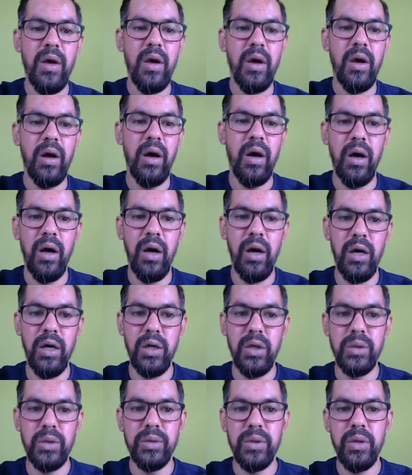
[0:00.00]

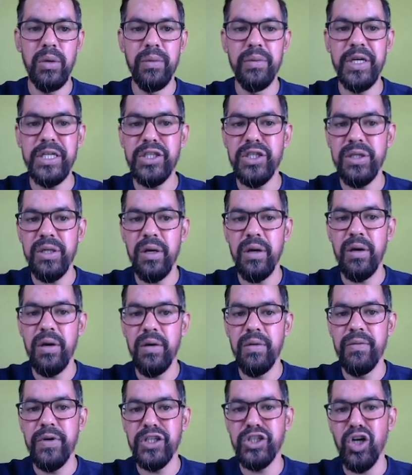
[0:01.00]
uh, which
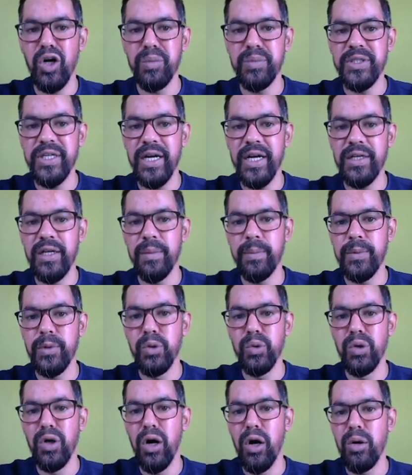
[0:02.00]
which objective
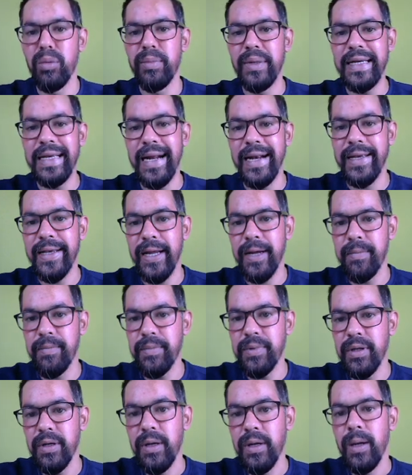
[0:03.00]
do government
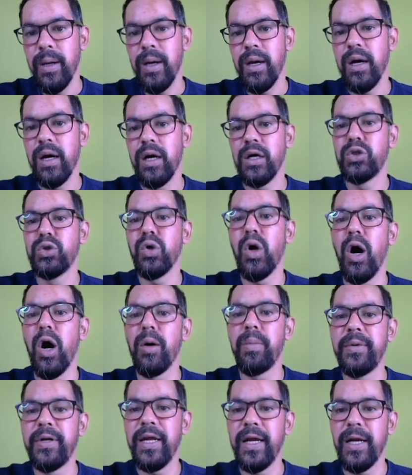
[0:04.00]
attempt to
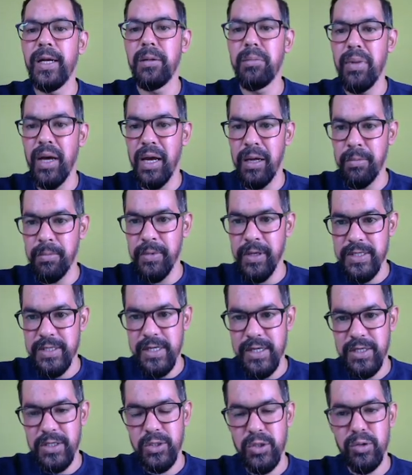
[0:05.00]
obtain by
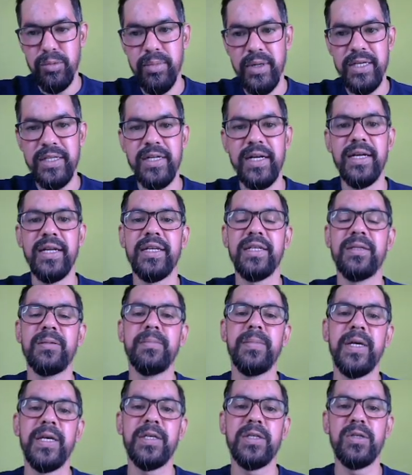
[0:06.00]
budget? So budget is
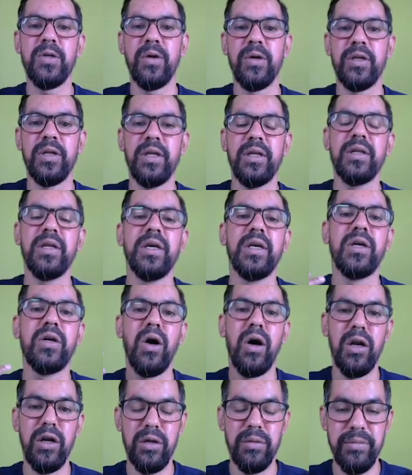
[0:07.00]
based on the
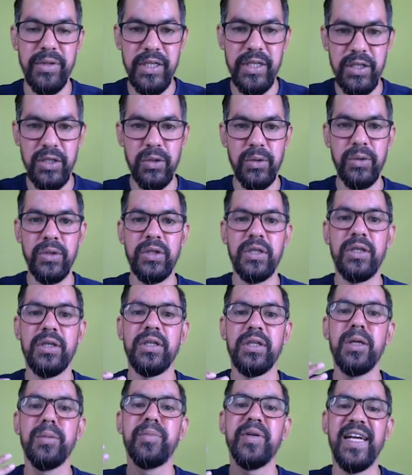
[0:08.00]
economic growth,
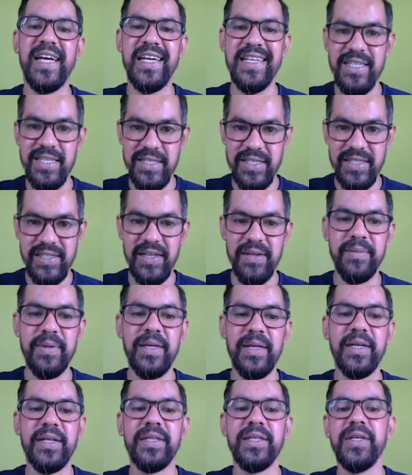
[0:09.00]
the price
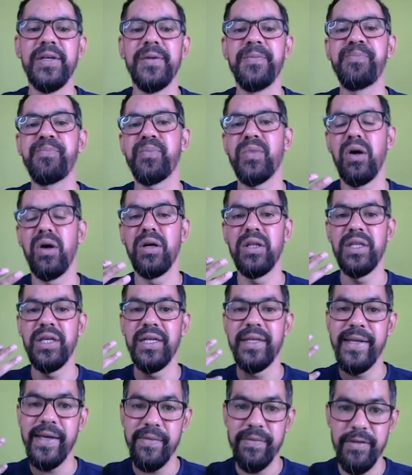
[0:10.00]
stability, or the
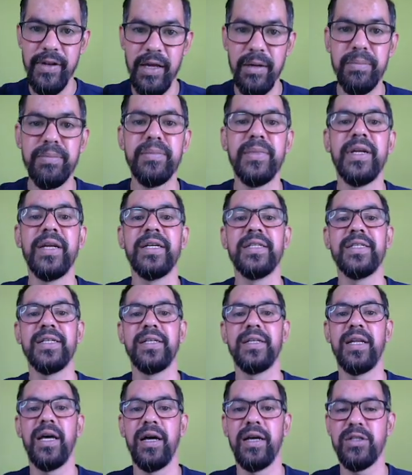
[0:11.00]
development
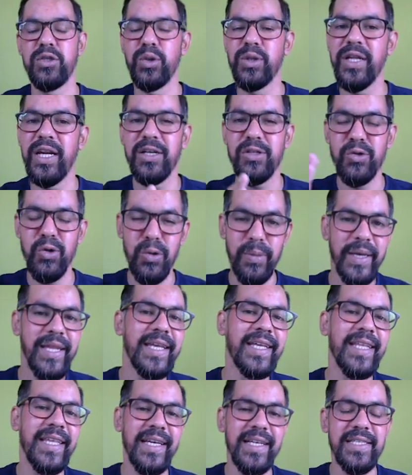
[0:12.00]
agenda. So there are so
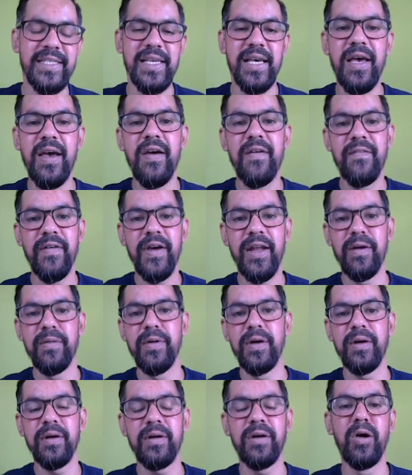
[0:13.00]
many things.
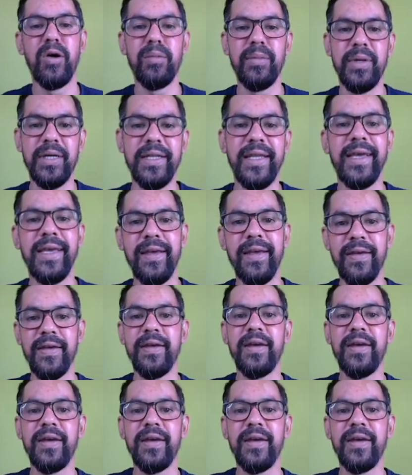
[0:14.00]
Whenever government they,